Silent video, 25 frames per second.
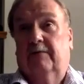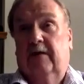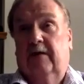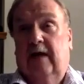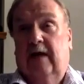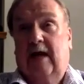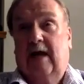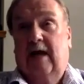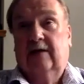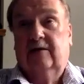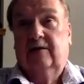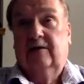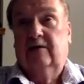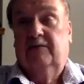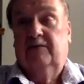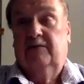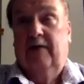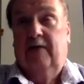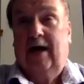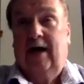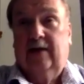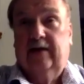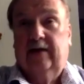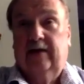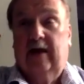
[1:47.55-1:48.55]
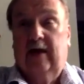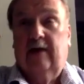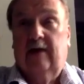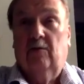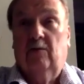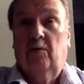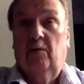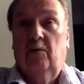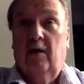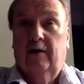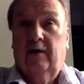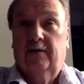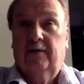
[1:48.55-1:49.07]
but I suspect that
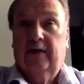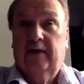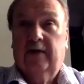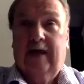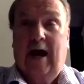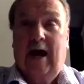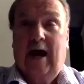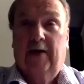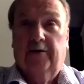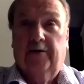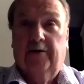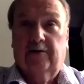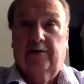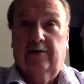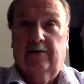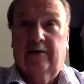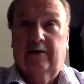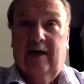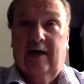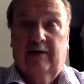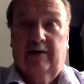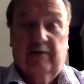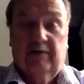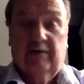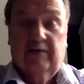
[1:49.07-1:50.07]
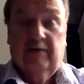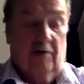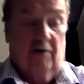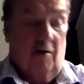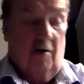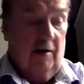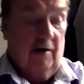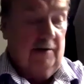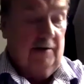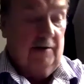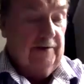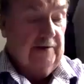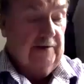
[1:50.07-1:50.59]
one of the characters' name is
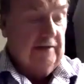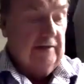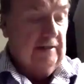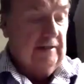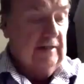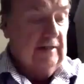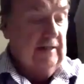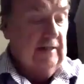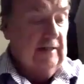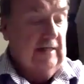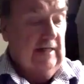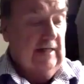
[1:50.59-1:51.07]
Arthur,